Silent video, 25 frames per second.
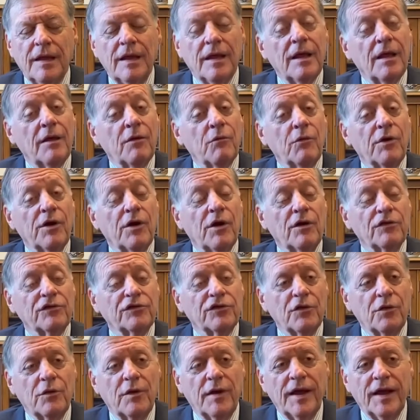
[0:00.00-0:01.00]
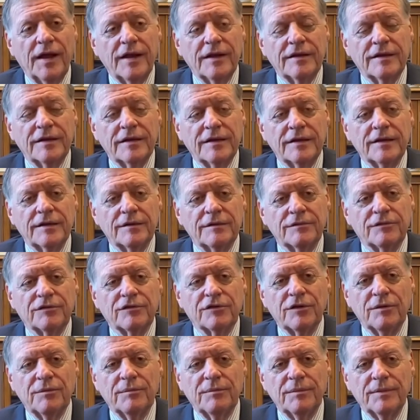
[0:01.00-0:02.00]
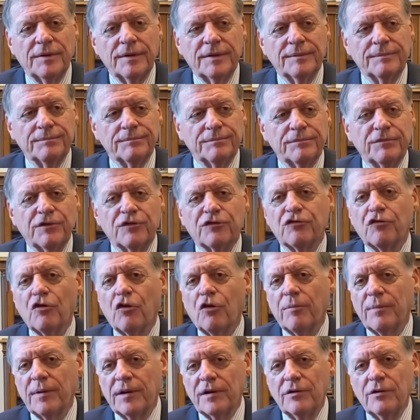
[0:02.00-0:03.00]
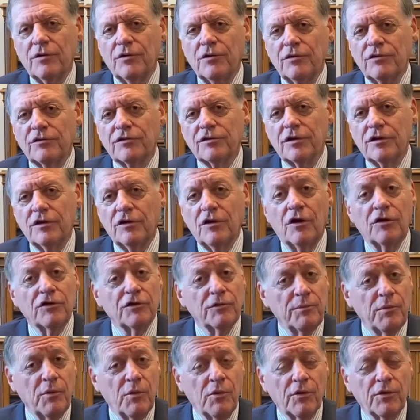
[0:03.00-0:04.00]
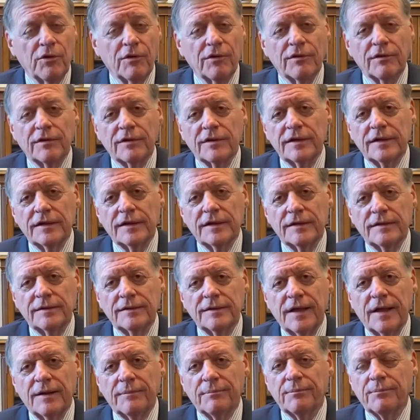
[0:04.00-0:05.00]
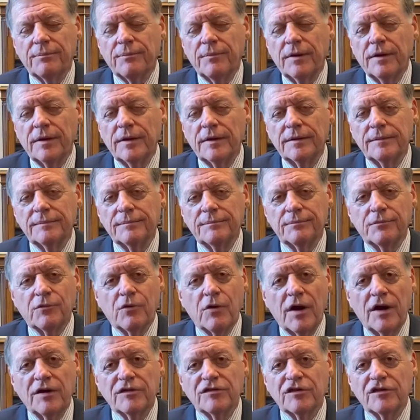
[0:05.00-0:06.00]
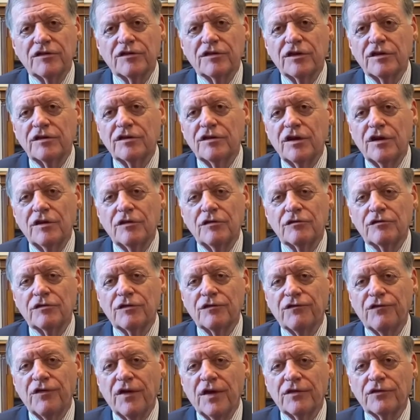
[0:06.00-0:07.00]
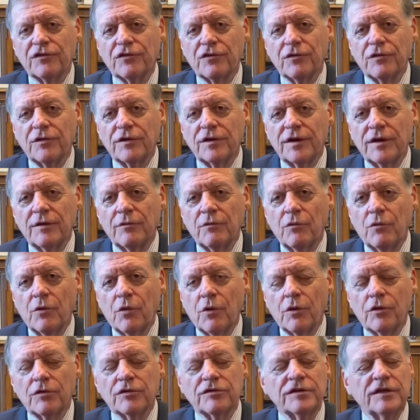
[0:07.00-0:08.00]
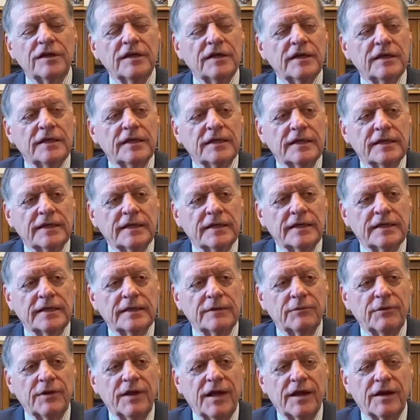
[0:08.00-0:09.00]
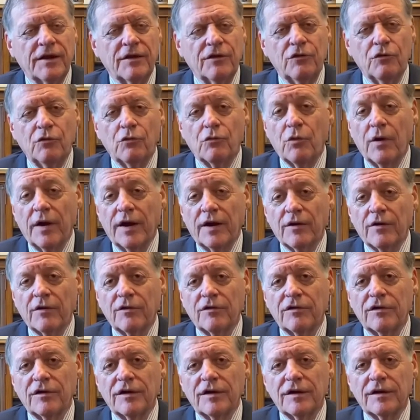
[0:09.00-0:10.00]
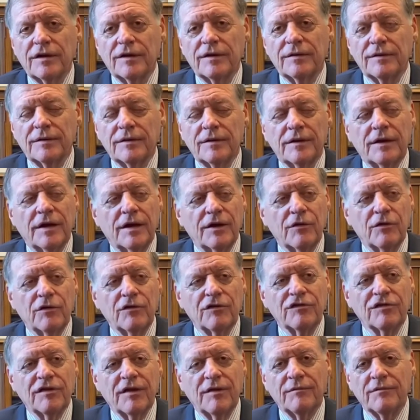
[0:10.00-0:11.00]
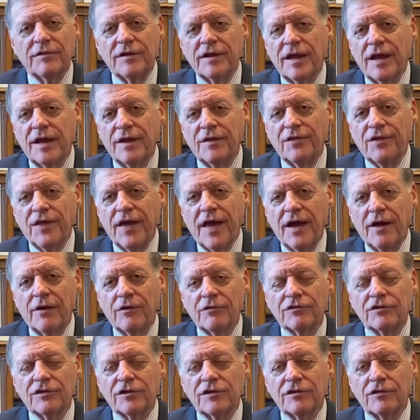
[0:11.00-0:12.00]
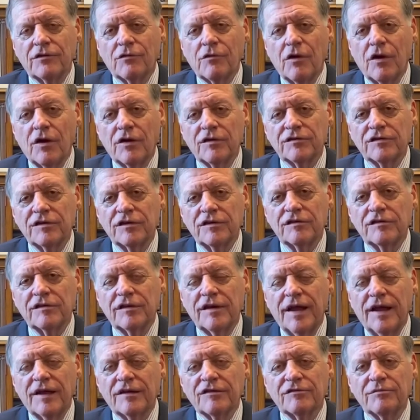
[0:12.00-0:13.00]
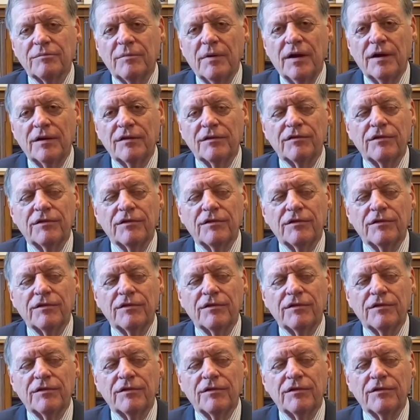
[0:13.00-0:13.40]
We also had some disturbing news along the border. That crisis continues to fester and get worse. We had a new record, 178,000 crossings last month.